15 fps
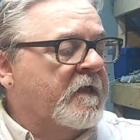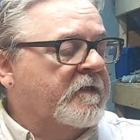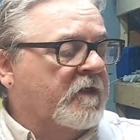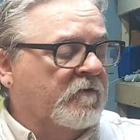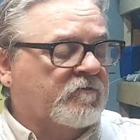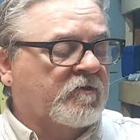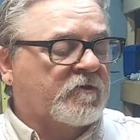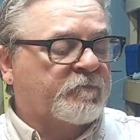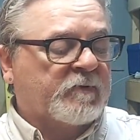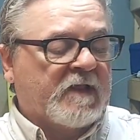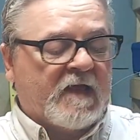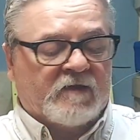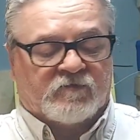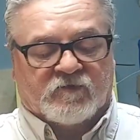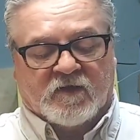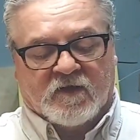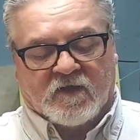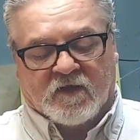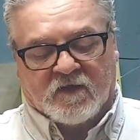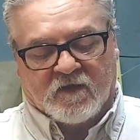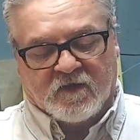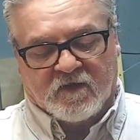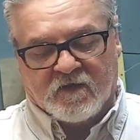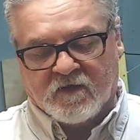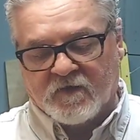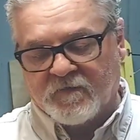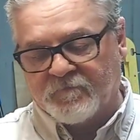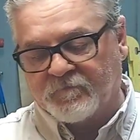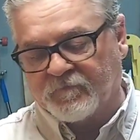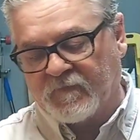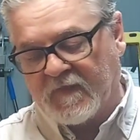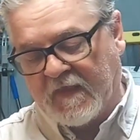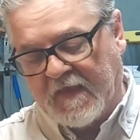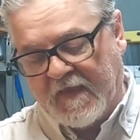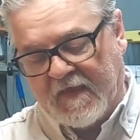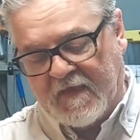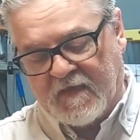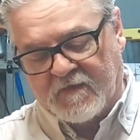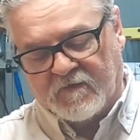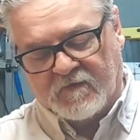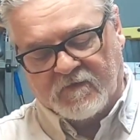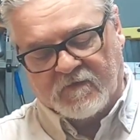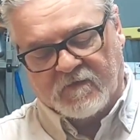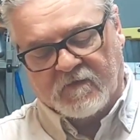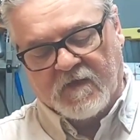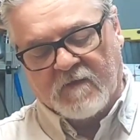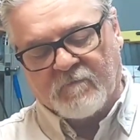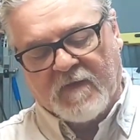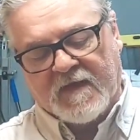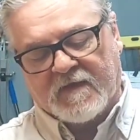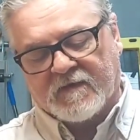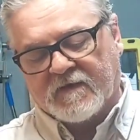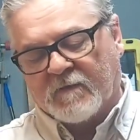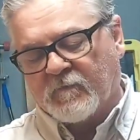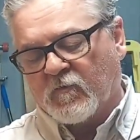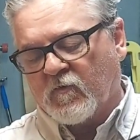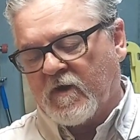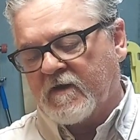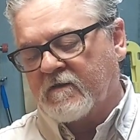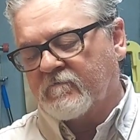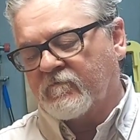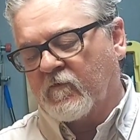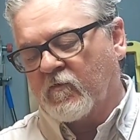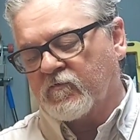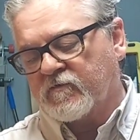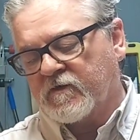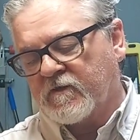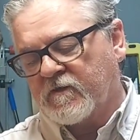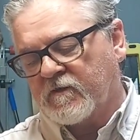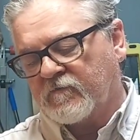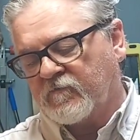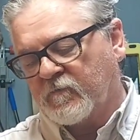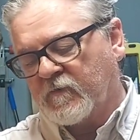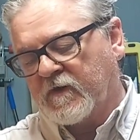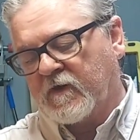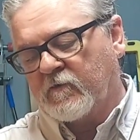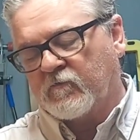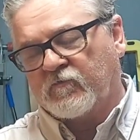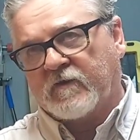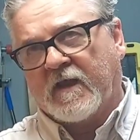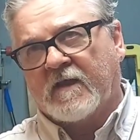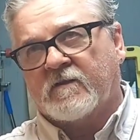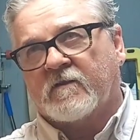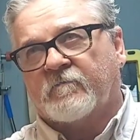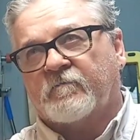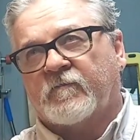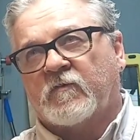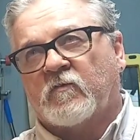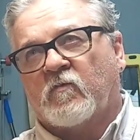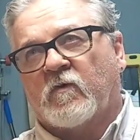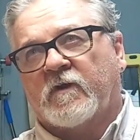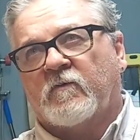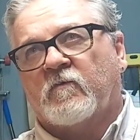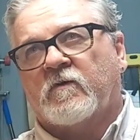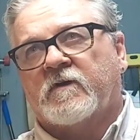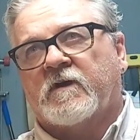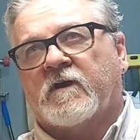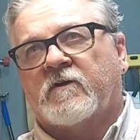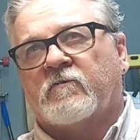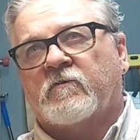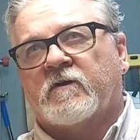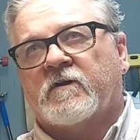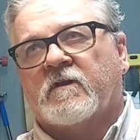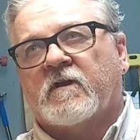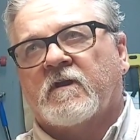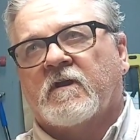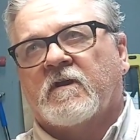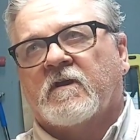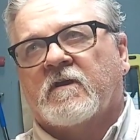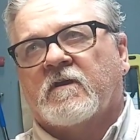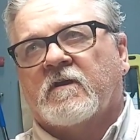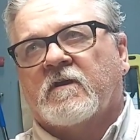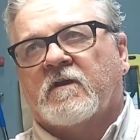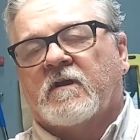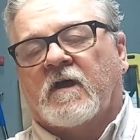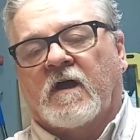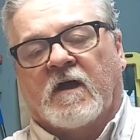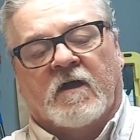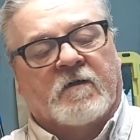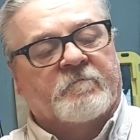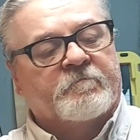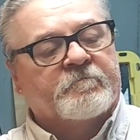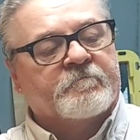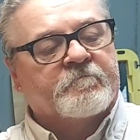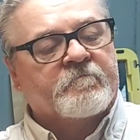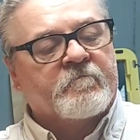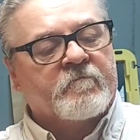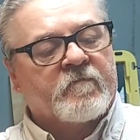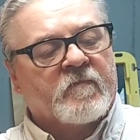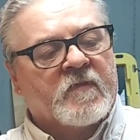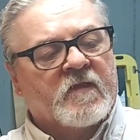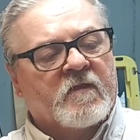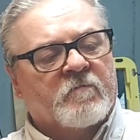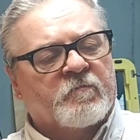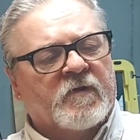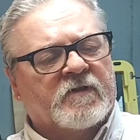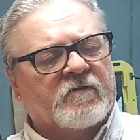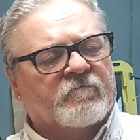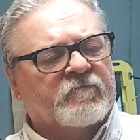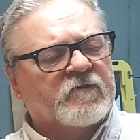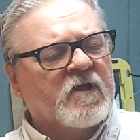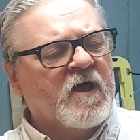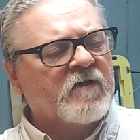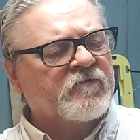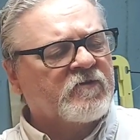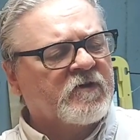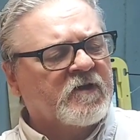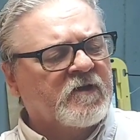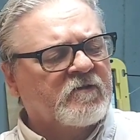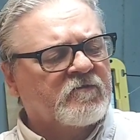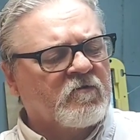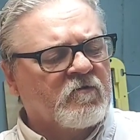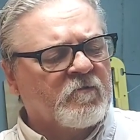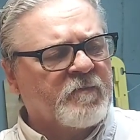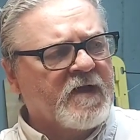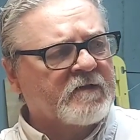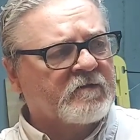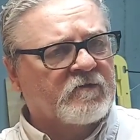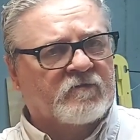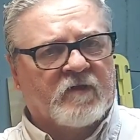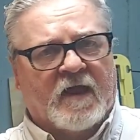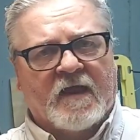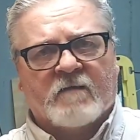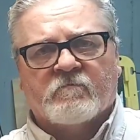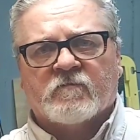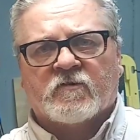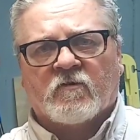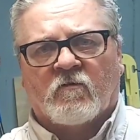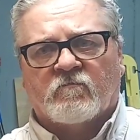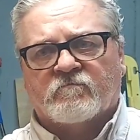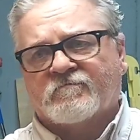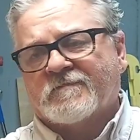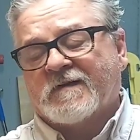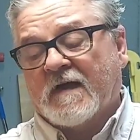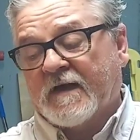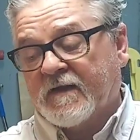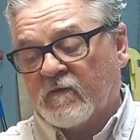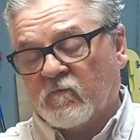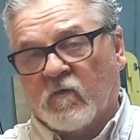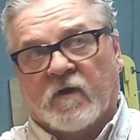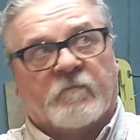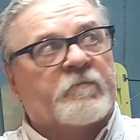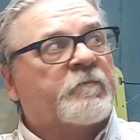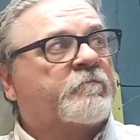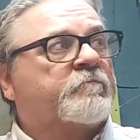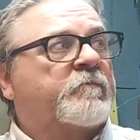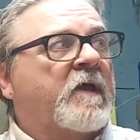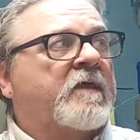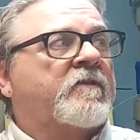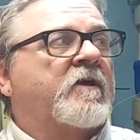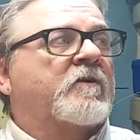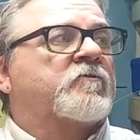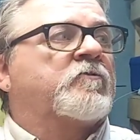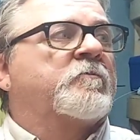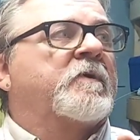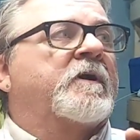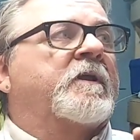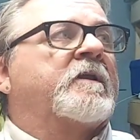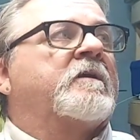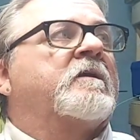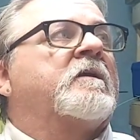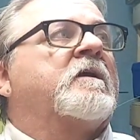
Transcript: Yes, it's plastic, and they make an upgraded version of this, from what I understand, the 2100. But the velocities are about the same, so I didn't want to pay the extra money.